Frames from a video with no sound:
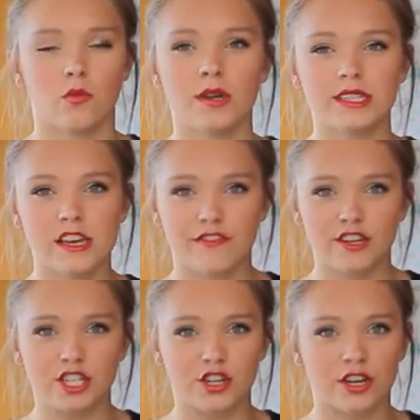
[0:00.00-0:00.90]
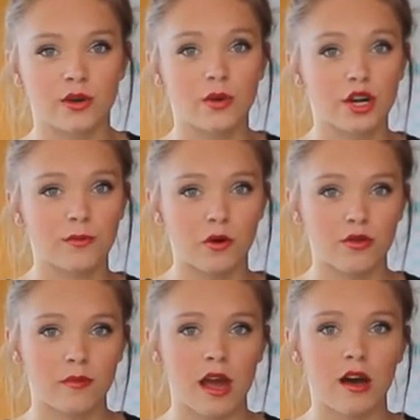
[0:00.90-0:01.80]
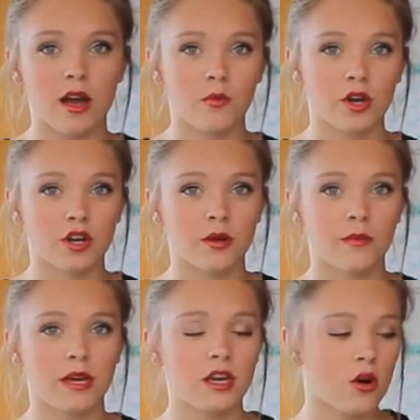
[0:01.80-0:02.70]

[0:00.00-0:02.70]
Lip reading: Once they've finished cooking, we're going to pull them out and we're going to be